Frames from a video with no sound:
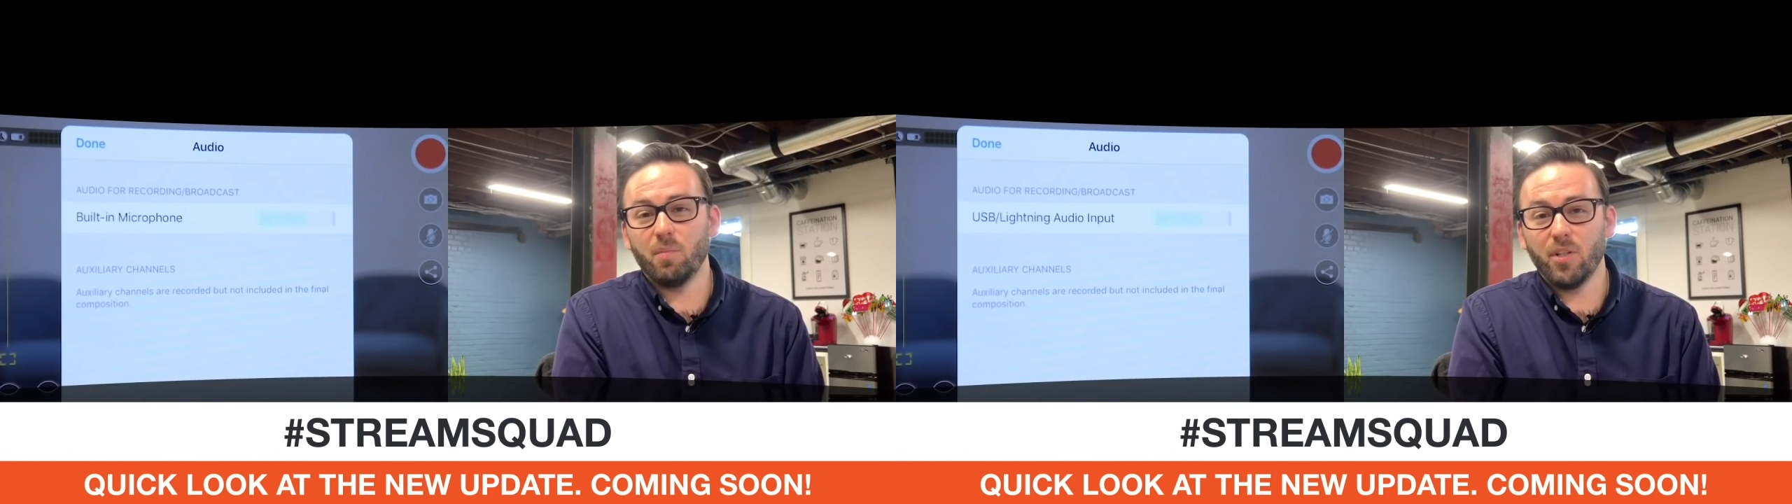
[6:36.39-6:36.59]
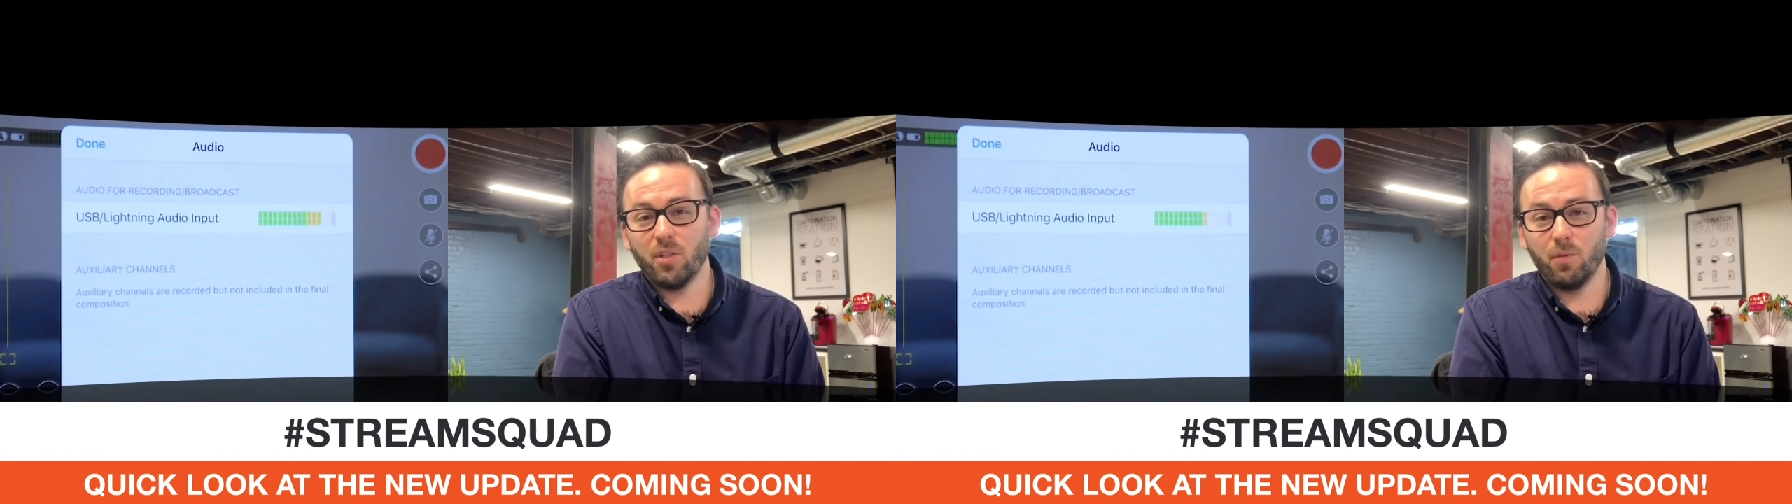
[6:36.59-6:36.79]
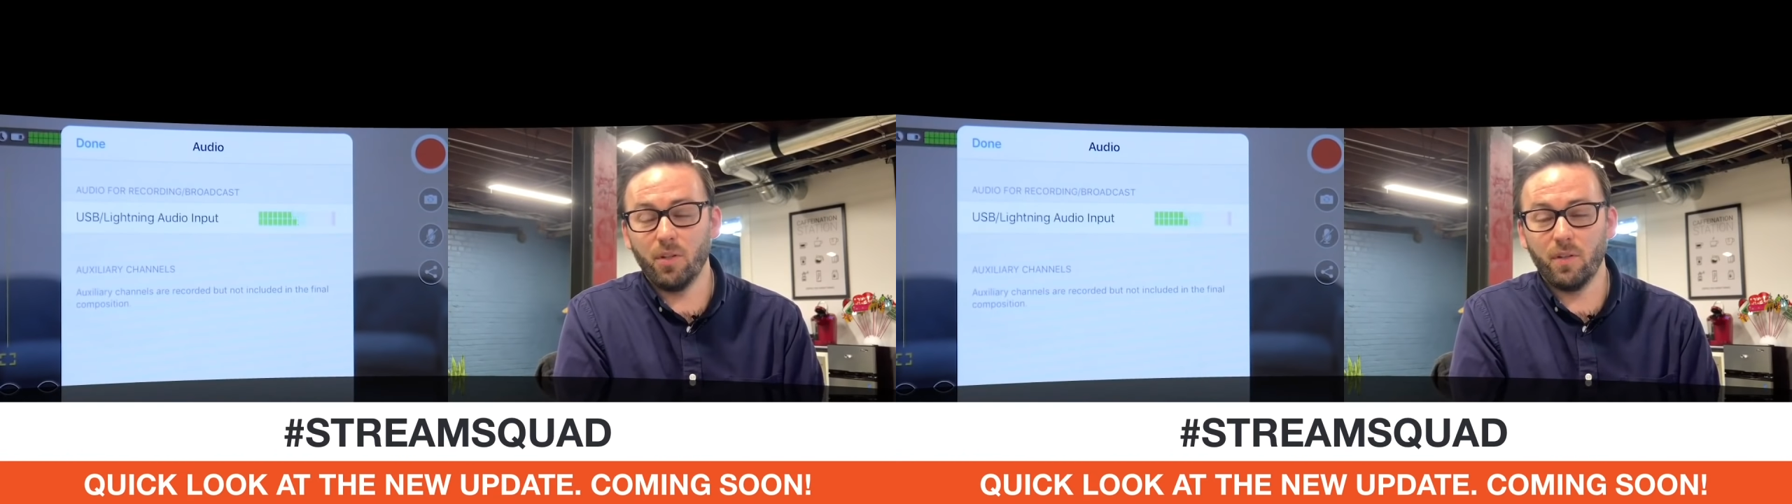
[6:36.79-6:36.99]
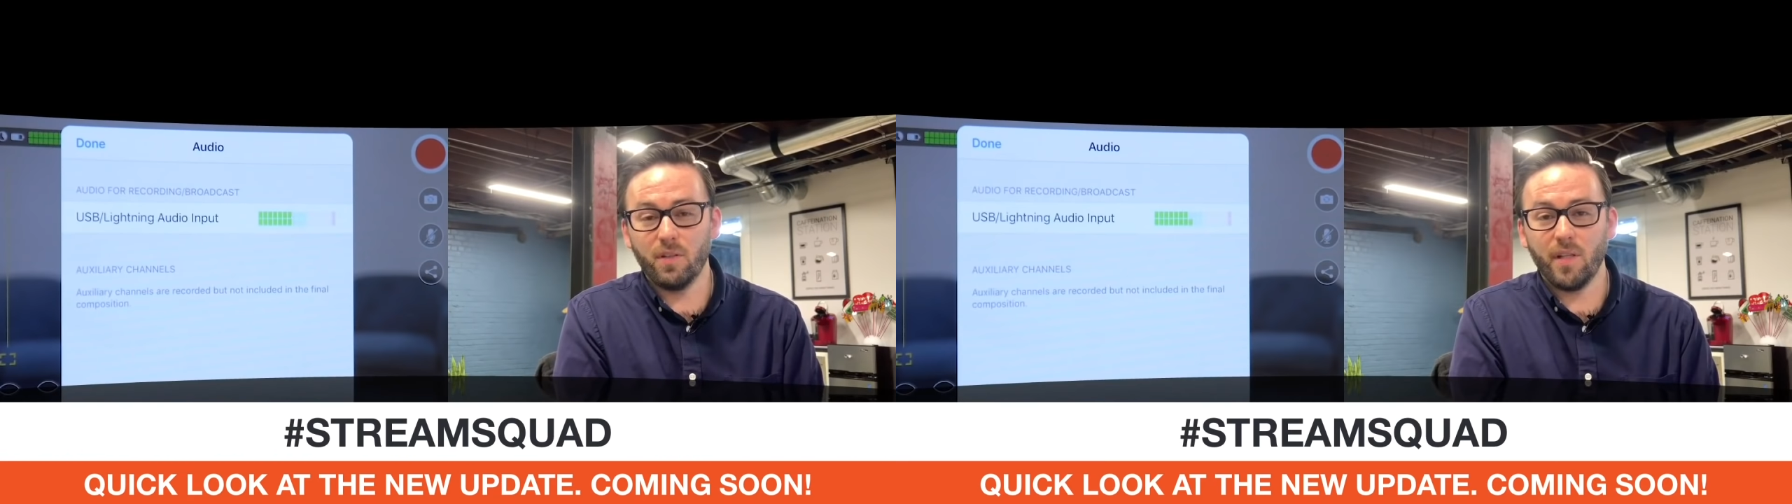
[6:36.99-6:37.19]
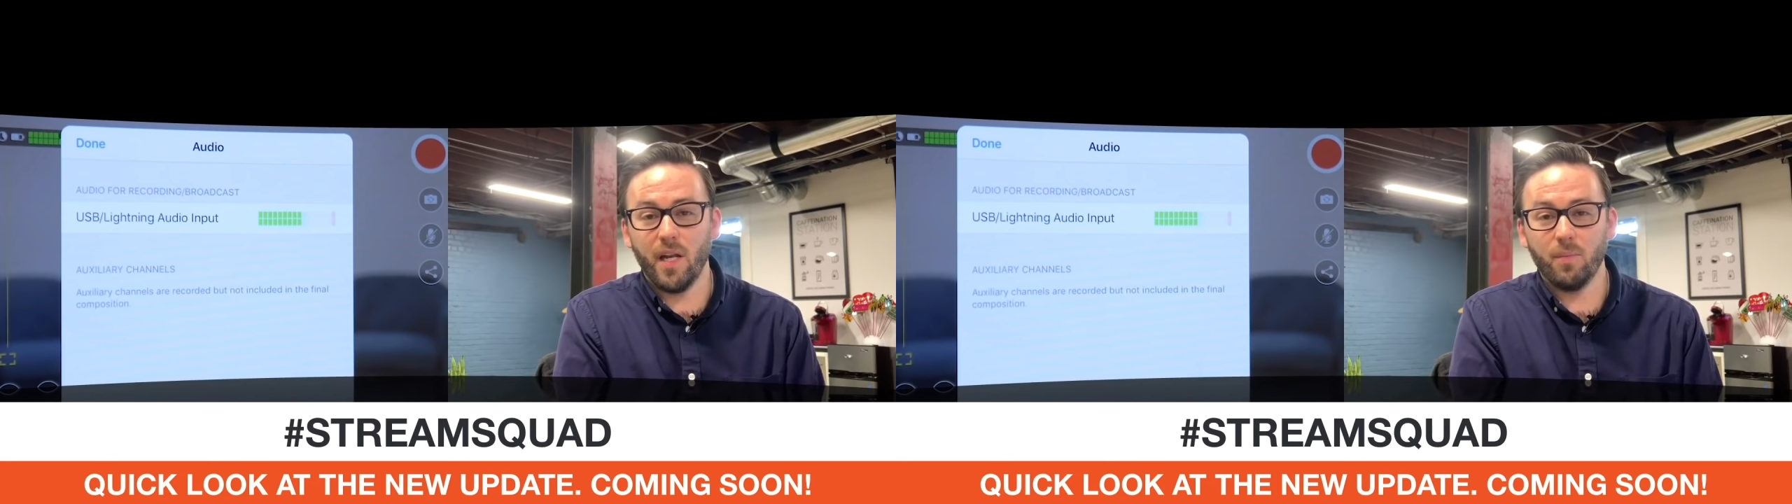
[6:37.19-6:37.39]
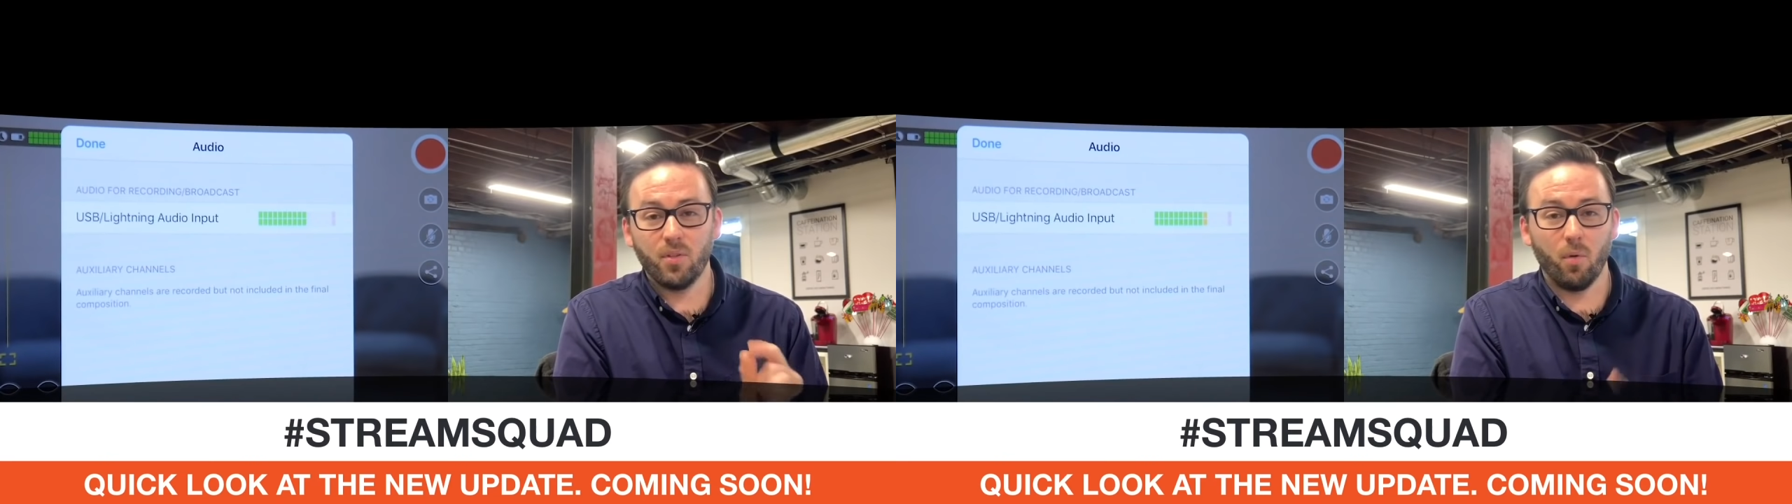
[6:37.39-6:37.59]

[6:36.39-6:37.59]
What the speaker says: especially when you're doing setup,